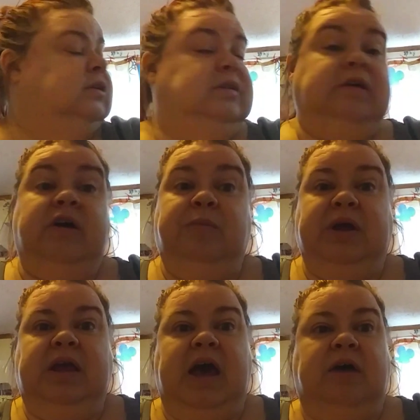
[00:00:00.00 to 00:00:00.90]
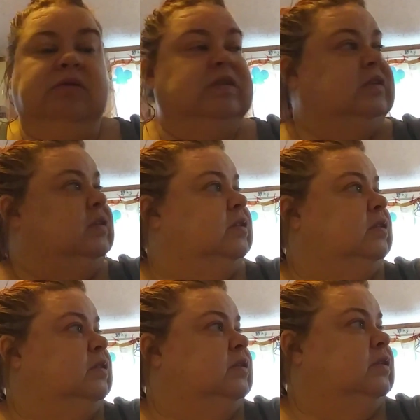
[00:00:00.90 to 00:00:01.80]
Sorry, my cat was.
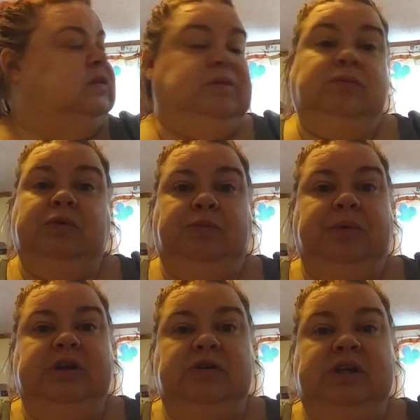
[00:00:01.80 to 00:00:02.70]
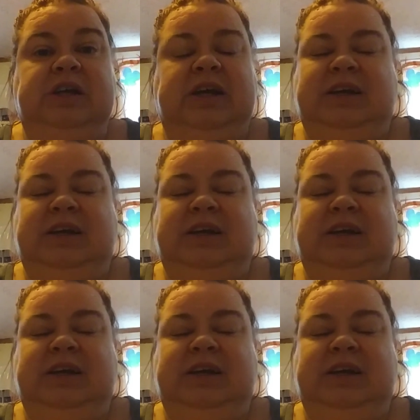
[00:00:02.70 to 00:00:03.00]
I wanted to make sure she